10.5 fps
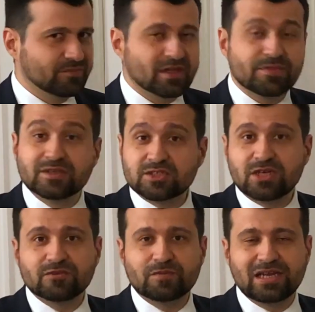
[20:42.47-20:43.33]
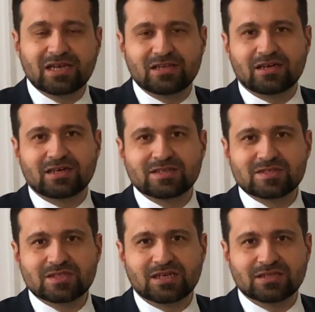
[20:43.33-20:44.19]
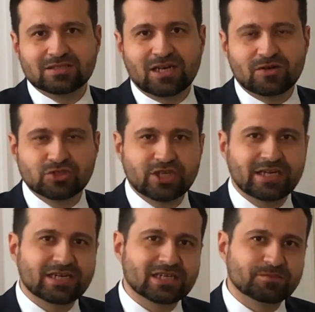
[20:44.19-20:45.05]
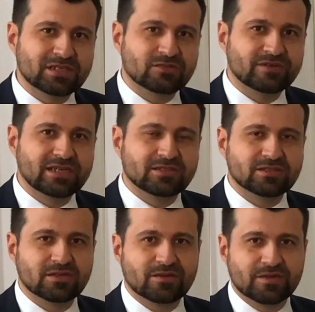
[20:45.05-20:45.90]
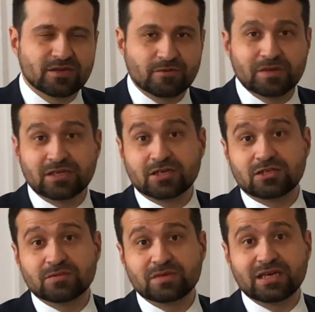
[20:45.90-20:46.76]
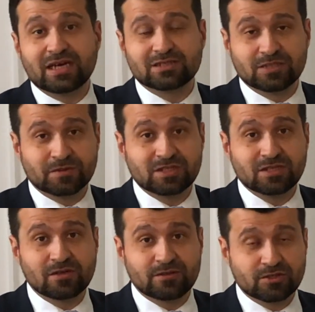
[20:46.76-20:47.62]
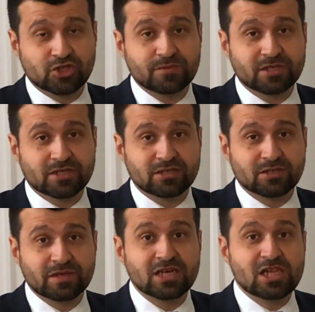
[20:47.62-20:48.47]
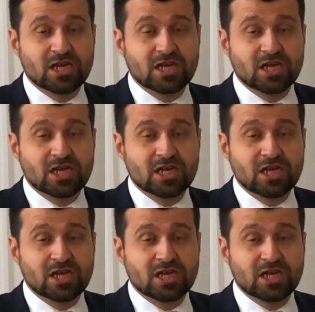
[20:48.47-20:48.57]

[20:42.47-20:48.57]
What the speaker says: The soft value allies and how China can penetrate the European economy, and in particular the German economy,